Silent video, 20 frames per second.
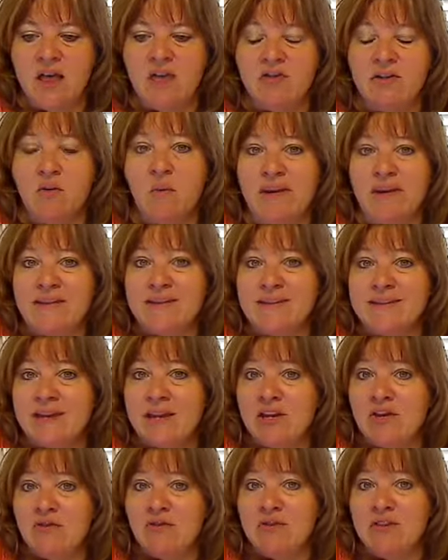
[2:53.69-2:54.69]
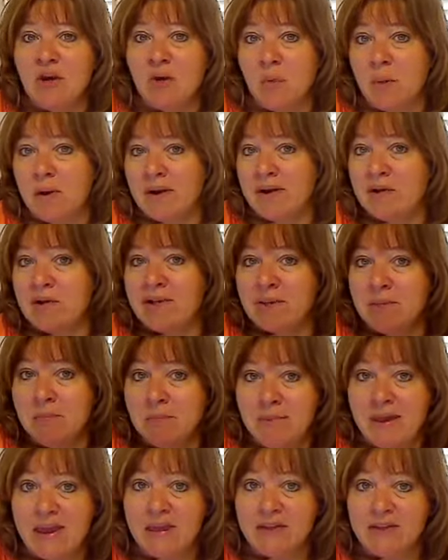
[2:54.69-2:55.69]
the ones that you don't want to
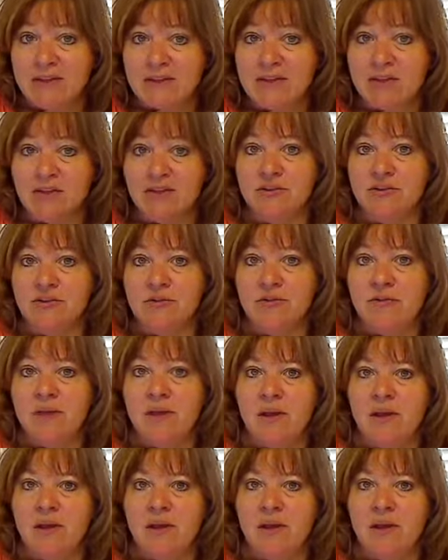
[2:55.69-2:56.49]
admit to,